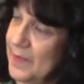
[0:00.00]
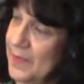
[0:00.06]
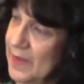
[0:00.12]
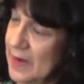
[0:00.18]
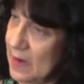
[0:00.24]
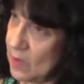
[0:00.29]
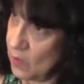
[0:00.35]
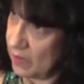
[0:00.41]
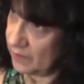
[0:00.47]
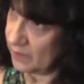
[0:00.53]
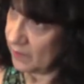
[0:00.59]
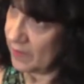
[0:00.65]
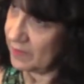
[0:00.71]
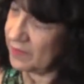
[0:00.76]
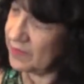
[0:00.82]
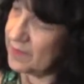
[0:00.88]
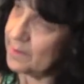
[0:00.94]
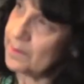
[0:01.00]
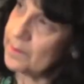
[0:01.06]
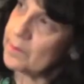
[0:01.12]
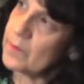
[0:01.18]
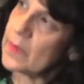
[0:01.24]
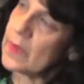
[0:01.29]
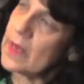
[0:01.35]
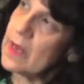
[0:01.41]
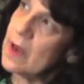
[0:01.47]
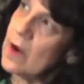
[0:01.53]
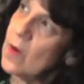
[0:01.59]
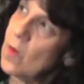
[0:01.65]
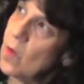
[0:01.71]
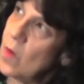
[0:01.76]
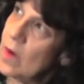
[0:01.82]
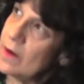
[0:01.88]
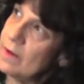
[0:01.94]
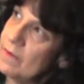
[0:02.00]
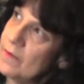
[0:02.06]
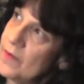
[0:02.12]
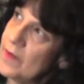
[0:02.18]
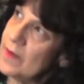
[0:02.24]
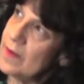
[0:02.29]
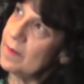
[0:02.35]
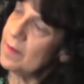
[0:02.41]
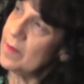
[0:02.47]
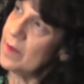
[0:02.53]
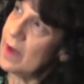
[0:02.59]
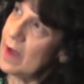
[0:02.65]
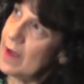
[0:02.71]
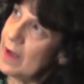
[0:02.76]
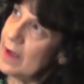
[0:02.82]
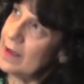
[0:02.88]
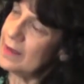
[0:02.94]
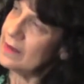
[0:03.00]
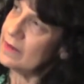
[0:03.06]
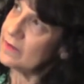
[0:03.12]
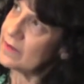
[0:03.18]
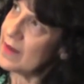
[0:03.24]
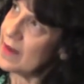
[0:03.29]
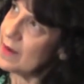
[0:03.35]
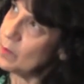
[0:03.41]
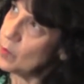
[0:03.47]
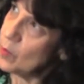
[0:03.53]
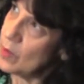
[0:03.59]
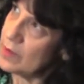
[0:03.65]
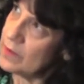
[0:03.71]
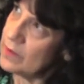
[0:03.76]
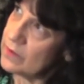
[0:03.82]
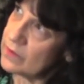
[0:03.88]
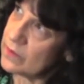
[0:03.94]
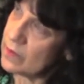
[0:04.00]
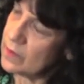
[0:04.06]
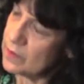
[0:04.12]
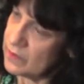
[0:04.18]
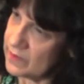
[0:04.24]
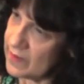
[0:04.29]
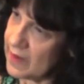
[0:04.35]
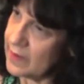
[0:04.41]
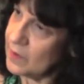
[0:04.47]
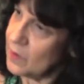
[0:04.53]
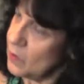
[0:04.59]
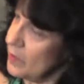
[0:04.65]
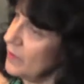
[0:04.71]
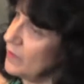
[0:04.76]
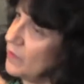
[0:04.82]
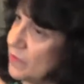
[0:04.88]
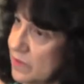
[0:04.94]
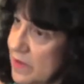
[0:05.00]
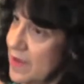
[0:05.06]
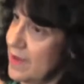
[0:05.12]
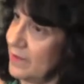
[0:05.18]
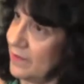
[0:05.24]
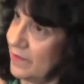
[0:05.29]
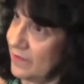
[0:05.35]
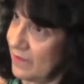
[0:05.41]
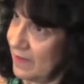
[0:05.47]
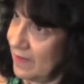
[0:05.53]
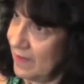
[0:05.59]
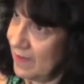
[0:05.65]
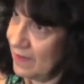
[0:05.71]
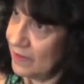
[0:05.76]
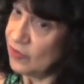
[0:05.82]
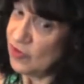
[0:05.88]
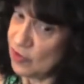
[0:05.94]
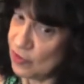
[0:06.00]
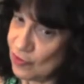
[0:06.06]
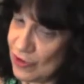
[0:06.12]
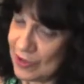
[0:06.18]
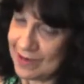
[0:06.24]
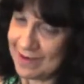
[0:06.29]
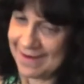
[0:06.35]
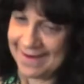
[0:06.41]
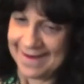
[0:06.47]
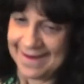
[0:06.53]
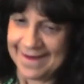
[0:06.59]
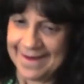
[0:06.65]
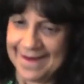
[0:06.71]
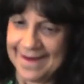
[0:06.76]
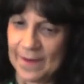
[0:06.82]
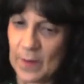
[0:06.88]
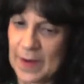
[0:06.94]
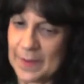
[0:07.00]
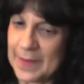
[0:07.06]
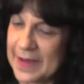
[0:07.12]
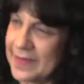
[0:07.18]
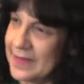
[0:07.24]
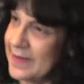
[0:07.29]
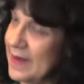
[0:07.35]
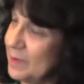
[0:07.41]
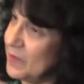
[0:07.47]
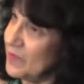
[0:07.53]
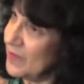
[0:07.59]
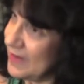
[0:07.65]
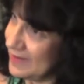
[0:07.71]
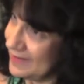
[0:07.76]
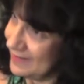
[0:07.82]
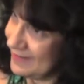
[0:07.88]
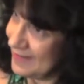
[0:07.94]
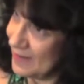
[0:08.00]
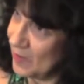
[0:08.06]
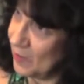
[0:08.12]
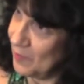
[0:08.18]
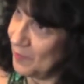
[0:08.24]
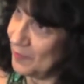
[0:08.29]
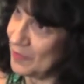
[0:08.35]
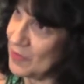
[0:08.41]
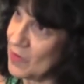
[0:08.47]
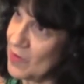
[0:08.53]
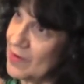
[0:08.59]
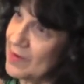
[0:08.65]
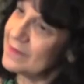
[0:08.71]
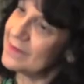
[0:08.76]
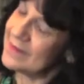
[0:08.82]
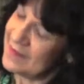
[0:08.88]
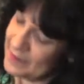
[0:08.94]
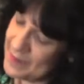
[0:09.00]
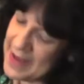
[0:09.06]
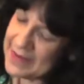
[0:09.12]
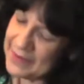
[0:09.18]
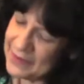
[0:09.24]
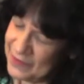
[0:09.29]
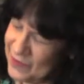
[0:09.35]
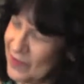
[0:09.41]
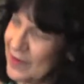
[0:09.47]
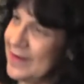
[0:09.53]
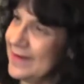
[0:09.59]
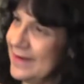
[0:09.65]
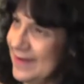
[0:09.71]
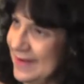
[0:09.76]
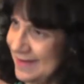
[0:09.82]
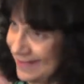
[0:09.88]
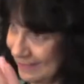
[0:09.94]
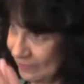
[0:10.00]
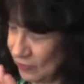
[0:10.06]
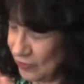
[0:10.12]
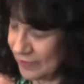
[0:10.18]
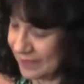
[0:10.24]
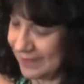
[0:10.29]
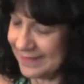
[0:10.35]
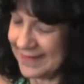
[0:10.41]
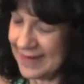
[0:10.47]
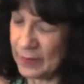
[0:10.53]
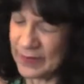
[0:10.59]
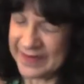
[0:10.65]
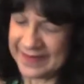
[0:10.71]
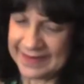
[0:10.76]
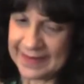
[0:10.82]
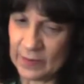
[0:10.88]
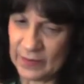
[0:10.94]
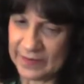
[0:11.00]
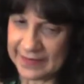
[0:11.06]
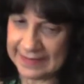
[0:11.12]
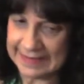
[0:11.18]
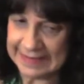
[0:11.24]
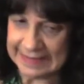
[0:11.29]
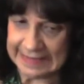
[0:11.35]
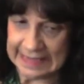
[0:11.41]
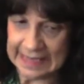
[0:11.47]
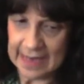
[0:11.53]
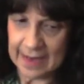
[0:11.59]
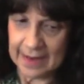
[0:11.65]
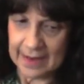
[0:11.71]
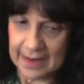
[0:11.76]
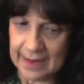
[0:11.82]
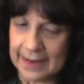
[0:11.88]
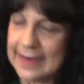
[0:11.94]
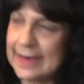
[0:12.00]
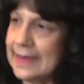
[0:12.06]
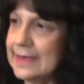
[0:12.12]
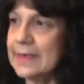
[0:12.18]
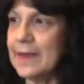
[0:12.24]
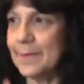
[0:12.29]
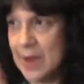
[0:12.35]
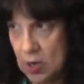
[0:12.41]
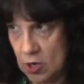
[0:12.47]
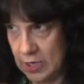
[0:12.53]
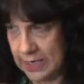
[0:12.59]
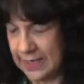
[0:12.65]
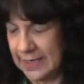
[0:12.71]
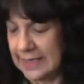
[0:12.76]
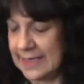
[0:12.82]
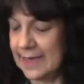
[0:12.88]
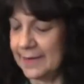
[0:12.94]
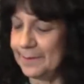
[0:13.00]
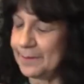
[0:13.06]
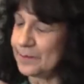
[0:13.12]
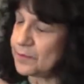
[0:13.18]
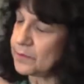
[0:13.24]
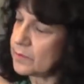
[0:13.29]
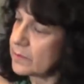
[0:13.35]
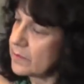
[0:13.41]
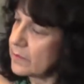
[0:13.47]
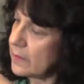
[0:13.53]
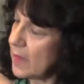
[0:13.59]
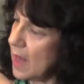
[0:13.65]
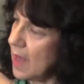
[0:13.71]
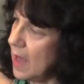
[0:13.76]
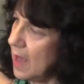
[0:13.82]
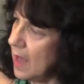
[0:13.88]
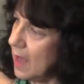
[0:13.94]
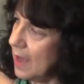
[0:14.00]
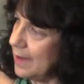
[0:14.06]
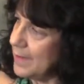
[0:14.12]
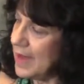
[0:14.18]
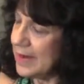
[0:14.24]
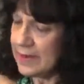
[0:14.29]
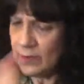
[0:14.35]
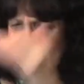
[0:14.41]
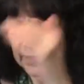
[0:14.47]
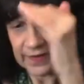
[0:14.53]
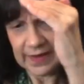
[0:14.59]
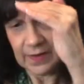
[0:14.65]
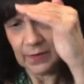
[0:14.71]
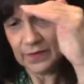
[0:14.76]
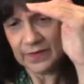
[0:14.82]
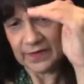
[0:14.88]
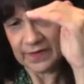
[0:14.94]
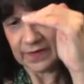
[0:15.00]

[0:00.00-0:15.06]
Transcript: that I worked with. One of them, his name was Jose Luis Velez Jr., went by the name of Indio because it's Spanish for Indian. He looked like he was Indian, in American Indian, and he was